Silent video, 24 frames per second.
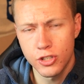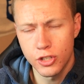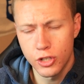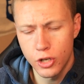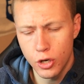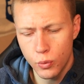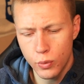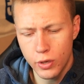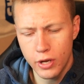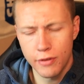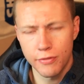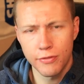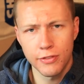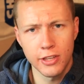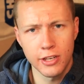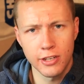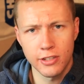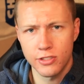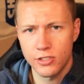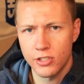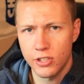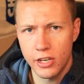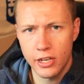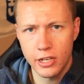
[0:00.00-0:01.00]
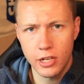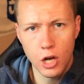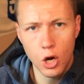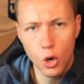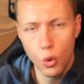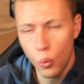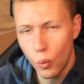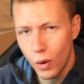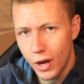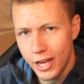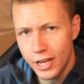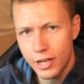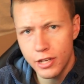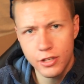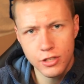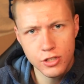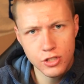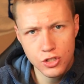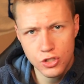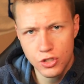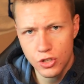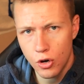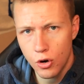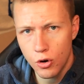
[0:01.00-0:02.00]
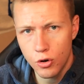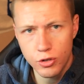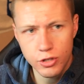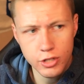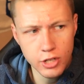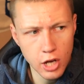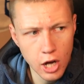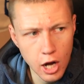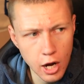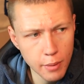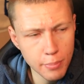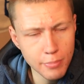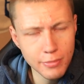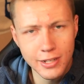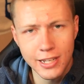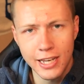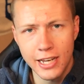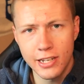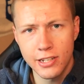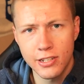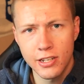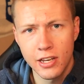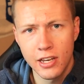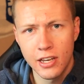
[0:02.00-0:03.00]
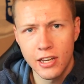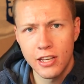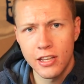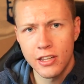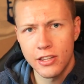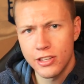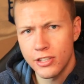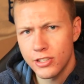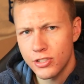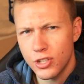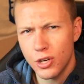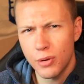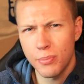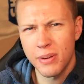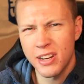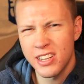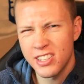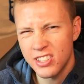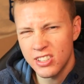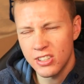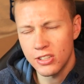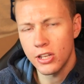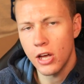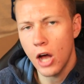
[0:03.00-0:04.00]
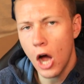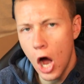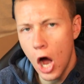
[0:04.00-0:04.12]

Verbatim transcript: You know, we have things like awake, start, update, things that are basically